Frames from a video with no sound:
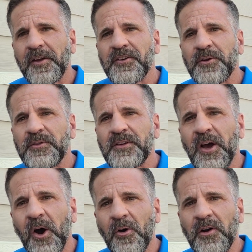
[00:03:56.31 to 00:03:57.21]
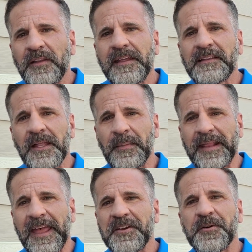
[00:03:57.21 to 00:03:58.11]
to totally
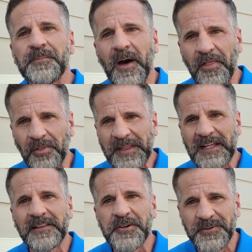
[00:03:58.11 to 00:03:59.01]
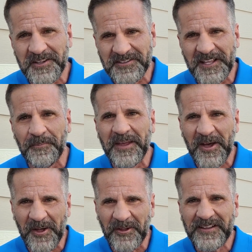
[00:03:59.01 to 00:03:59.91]
eliminate your monthly electricity
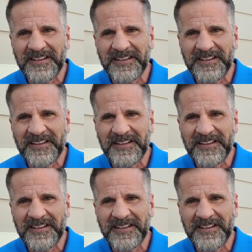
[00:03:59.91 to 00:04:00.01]
bill.